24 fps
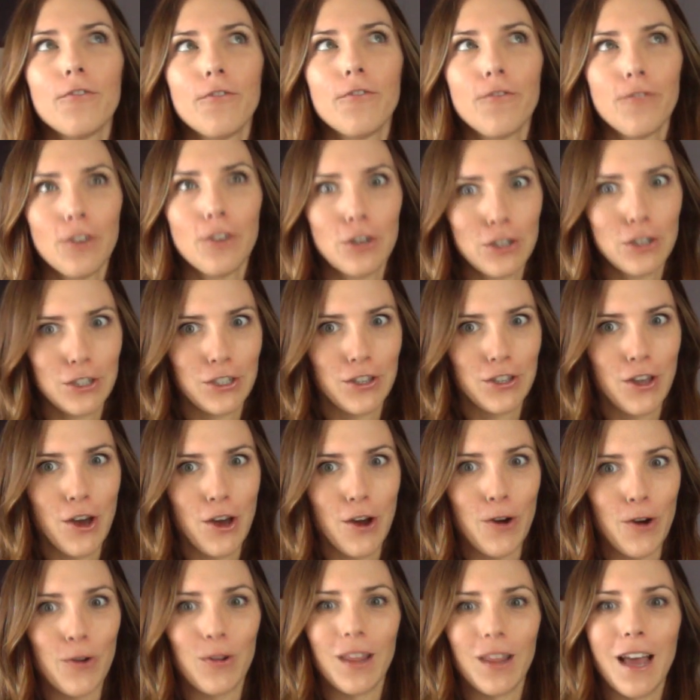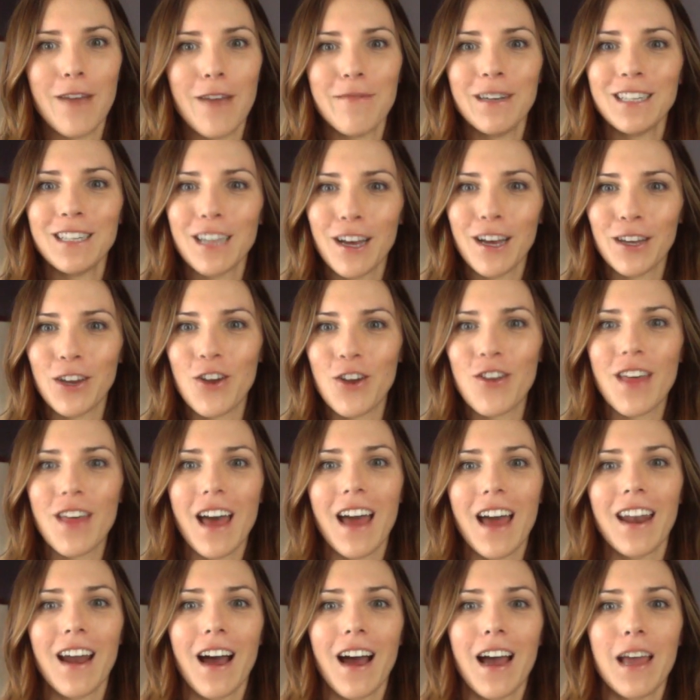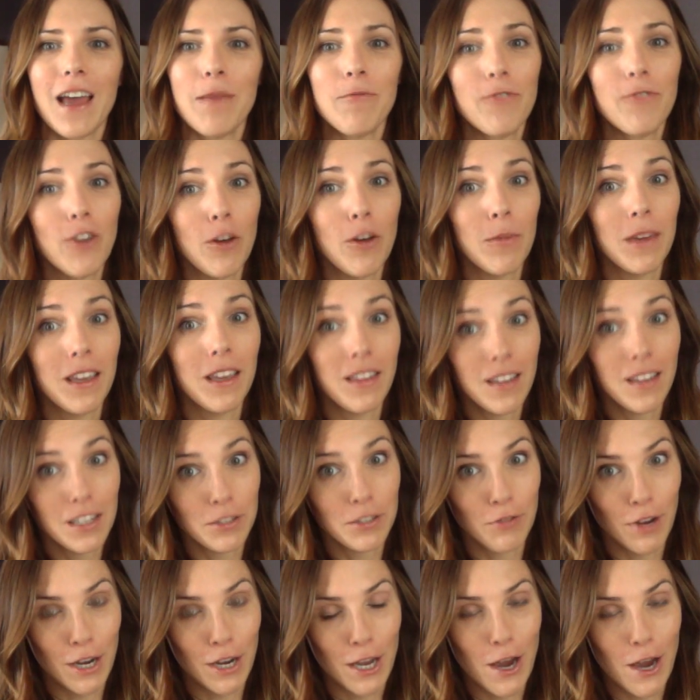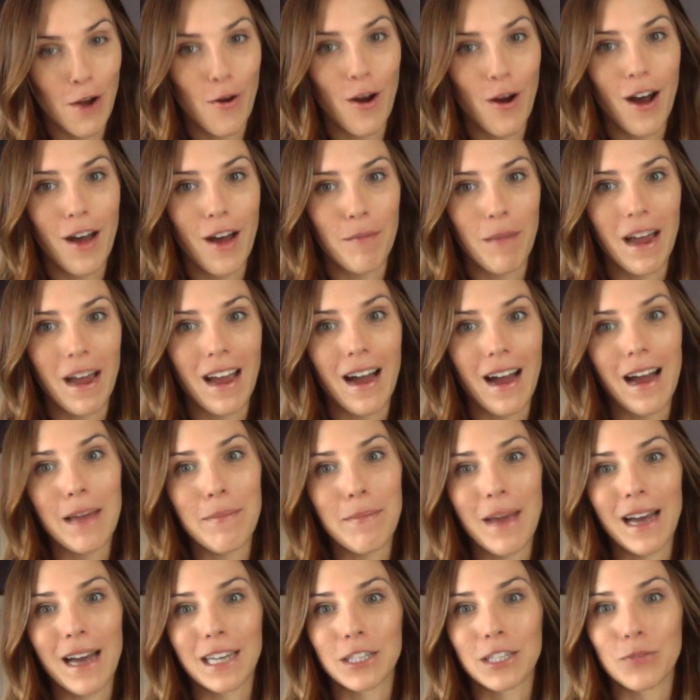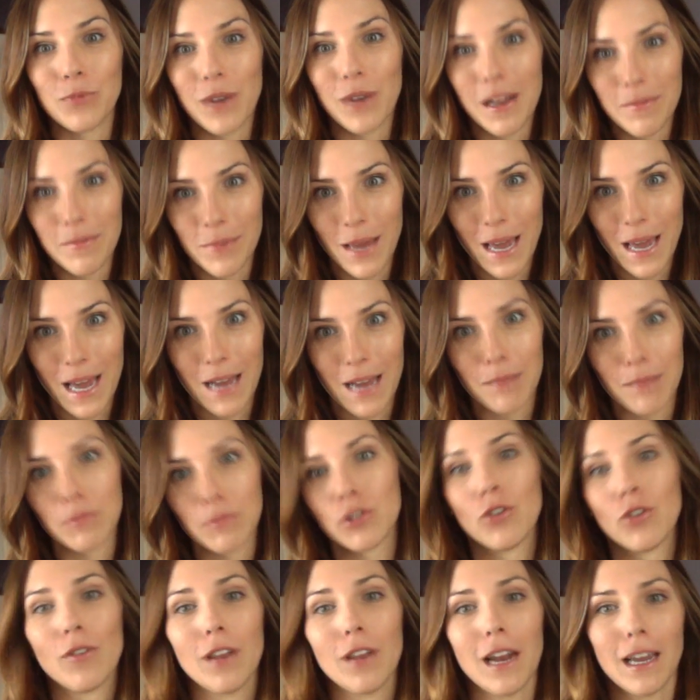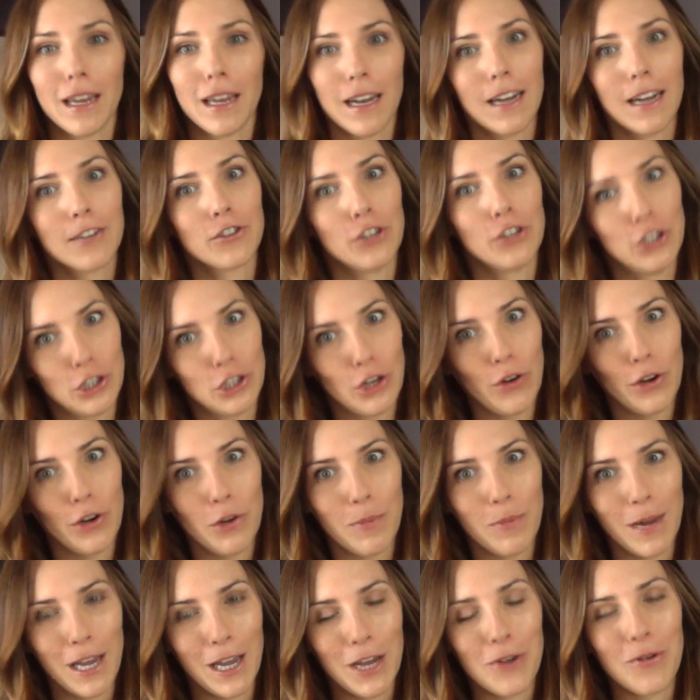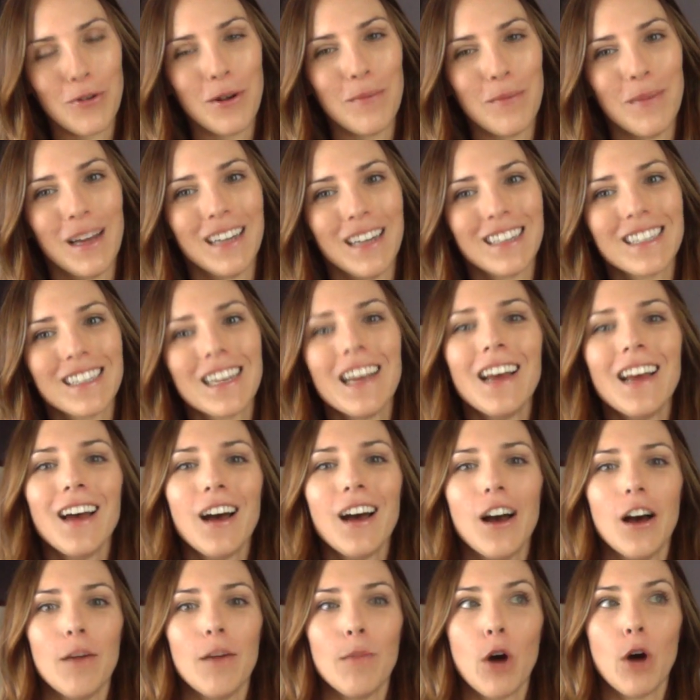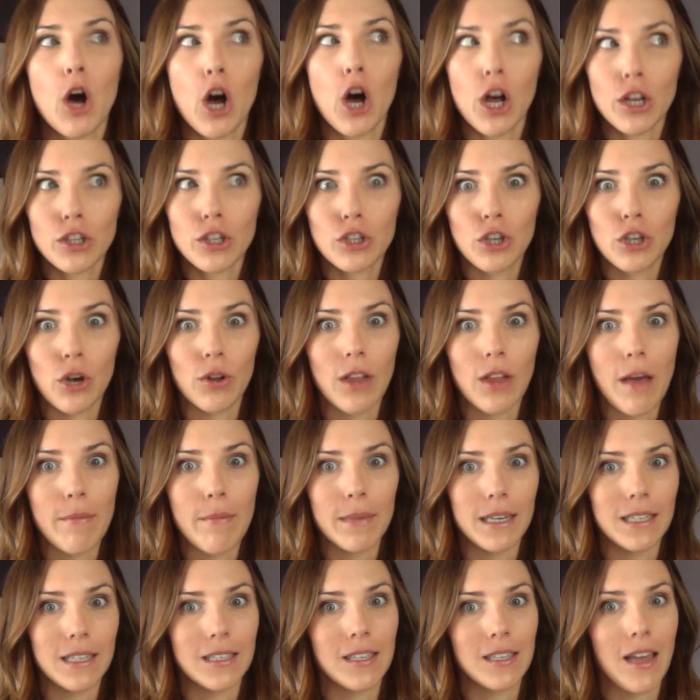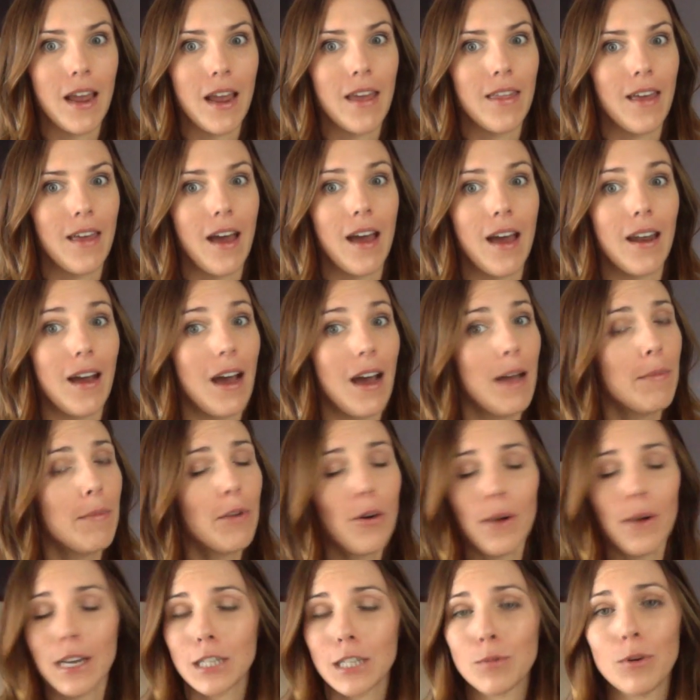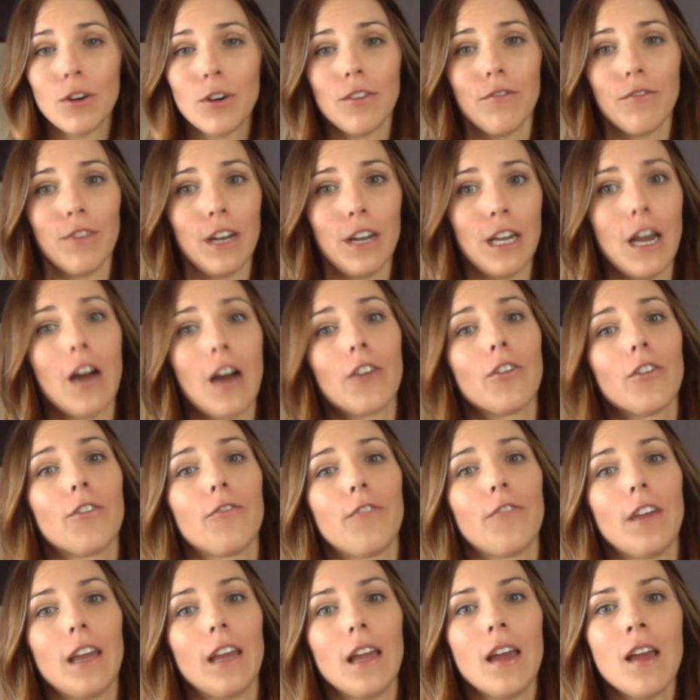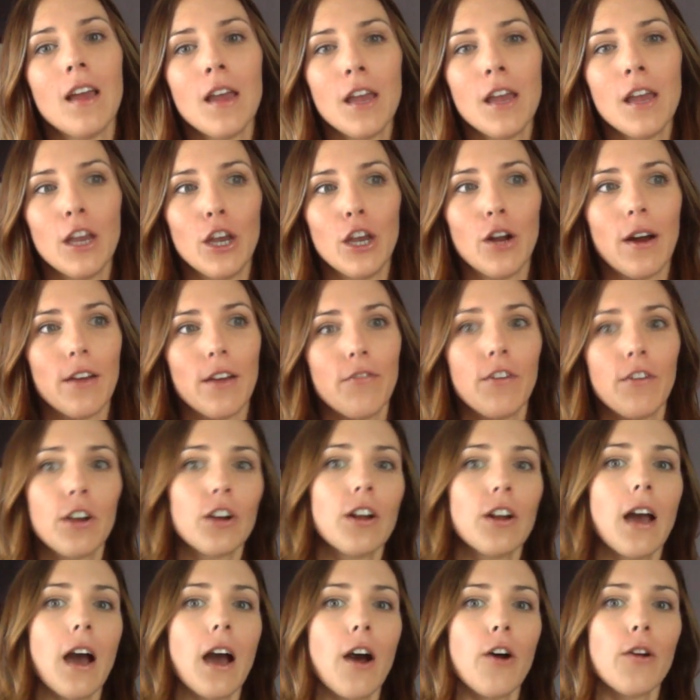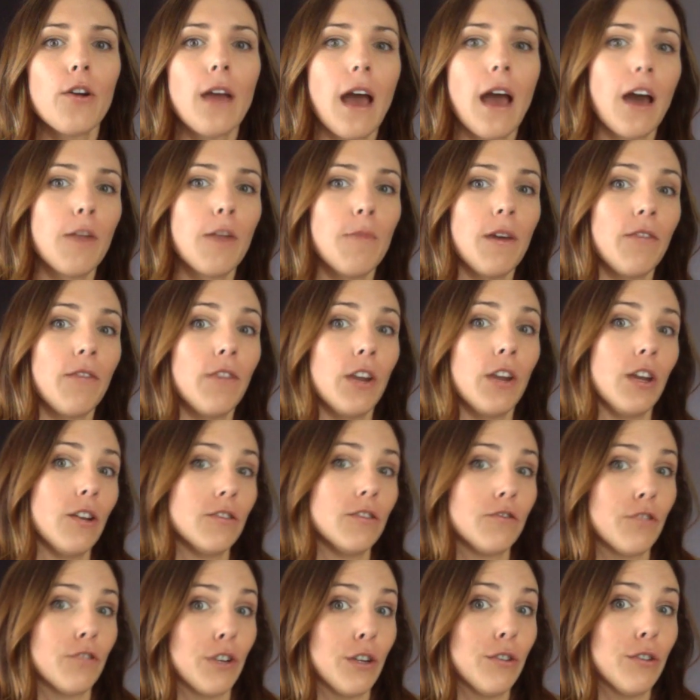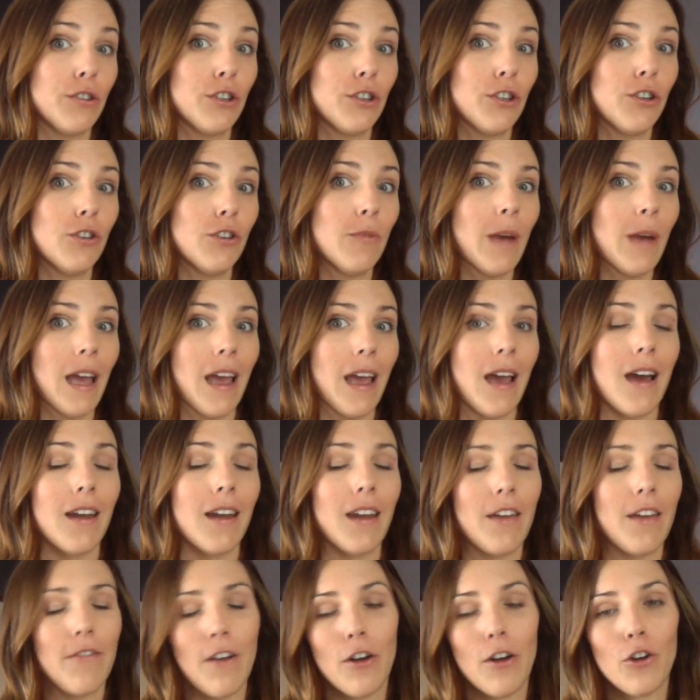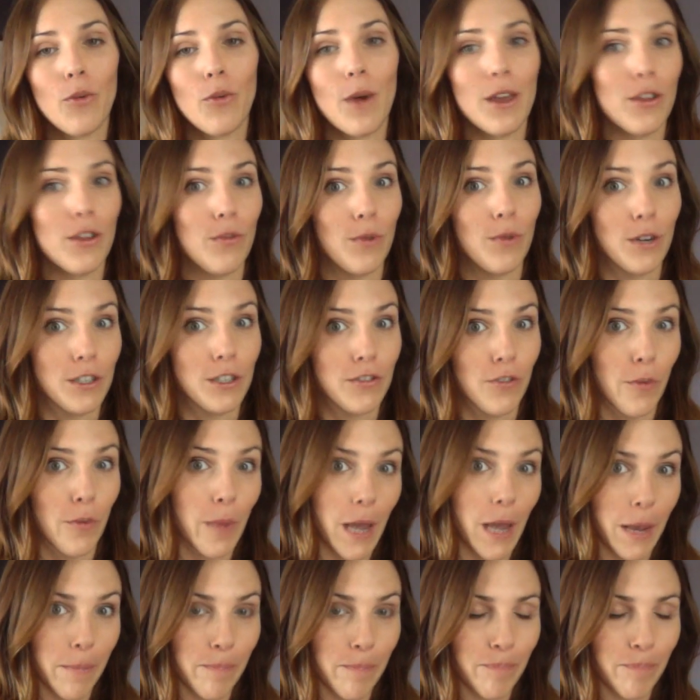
First though, let me tell you that I'm filming this video on my iMac webcam so that I can actually show you my equipment. Um, also, let me say that I'm no expert in videography. You know, I figured out how to make videos for YouTube and I found a way that works for me.